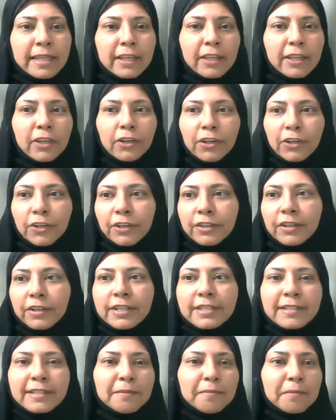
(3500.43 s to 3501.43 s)

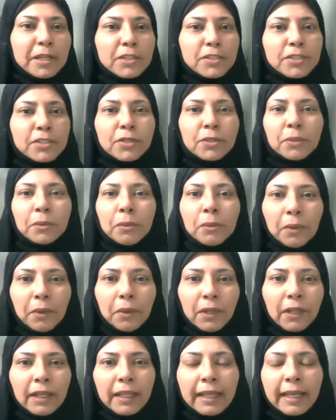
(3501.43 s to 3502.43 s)
Secularism is
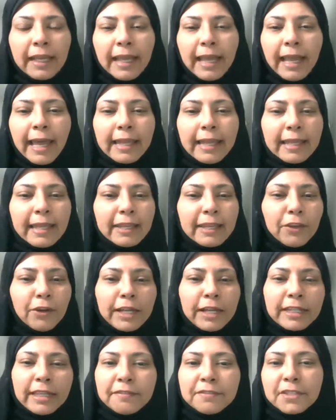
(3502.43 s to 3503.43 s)
cool, and
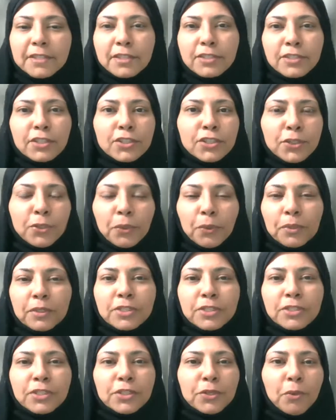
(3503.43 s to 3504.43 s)
it gives us the
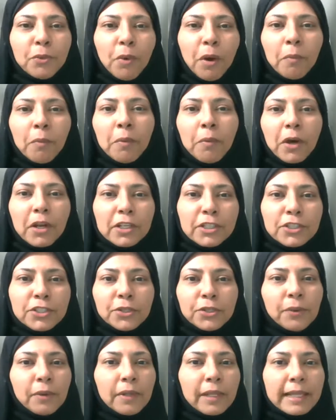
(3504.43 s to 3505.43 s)
tools to do what we want to
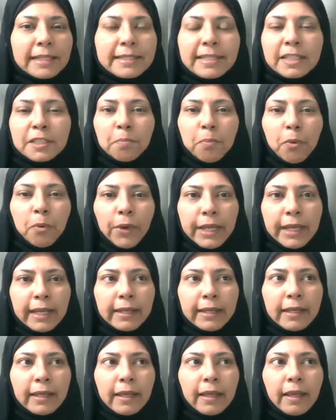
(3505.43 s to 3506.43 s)
do. Let's exploit
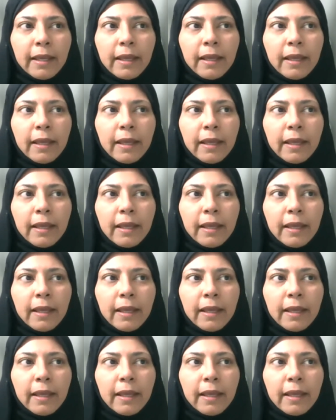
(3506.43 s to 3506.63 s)
it.